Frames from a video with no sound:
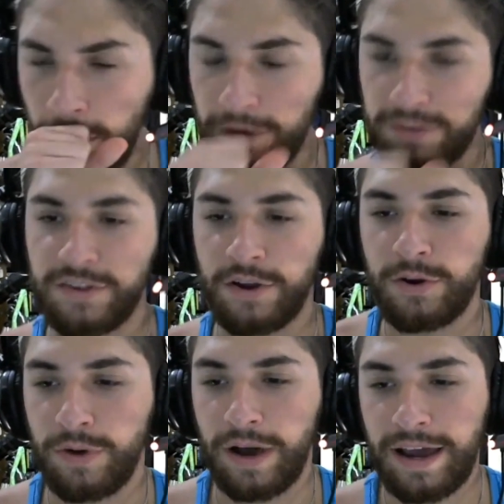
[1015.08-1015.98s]

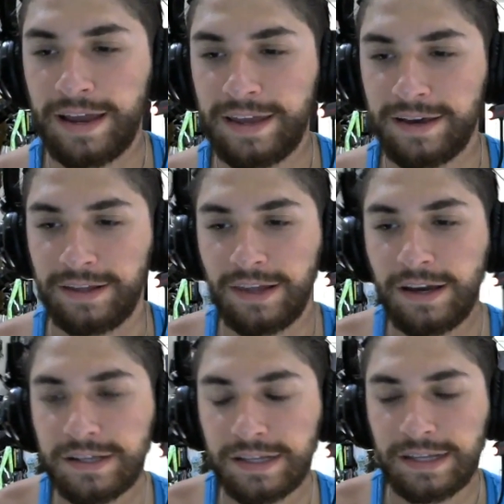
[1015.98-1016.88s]
So
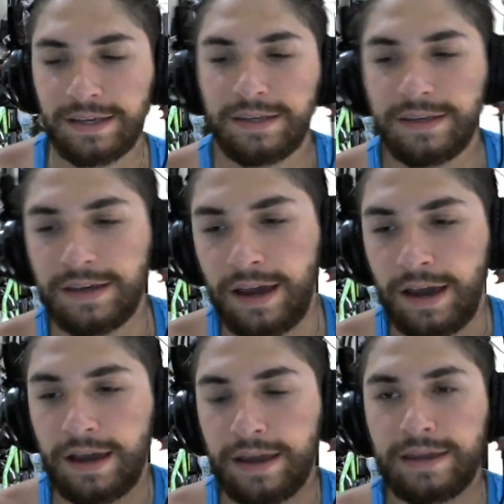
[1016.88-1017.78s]
luckily
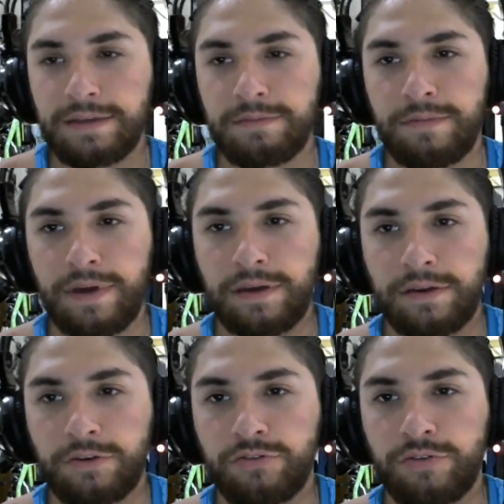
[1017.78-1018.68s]
I
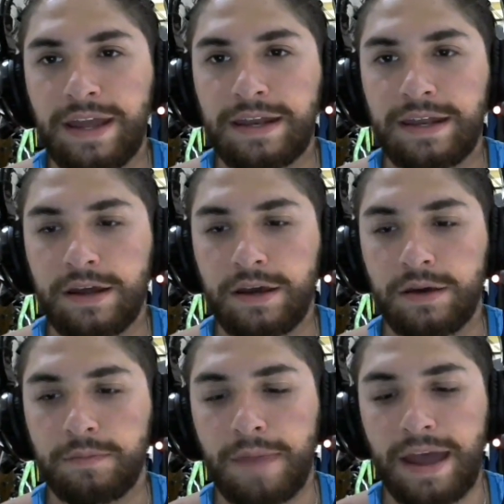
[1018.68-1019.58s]
created
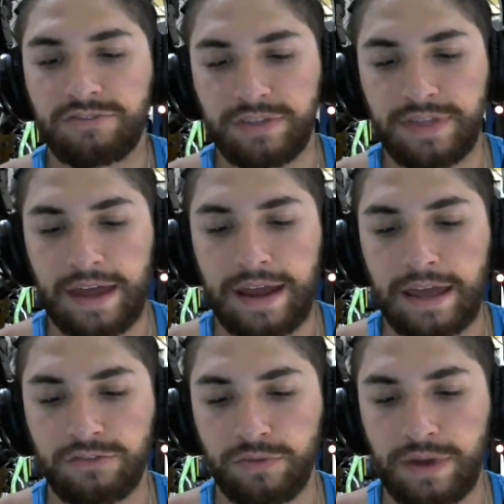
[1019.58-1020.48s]
magic that
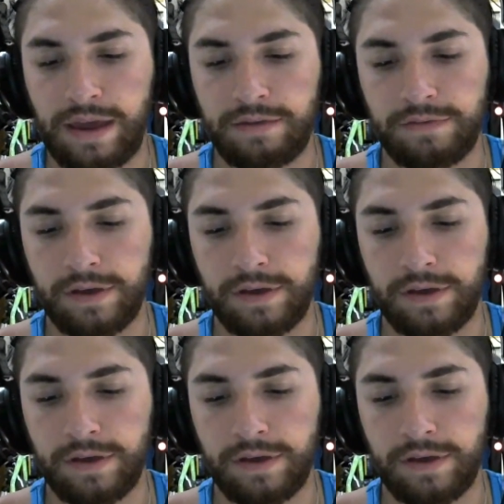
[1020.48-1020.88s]
had to have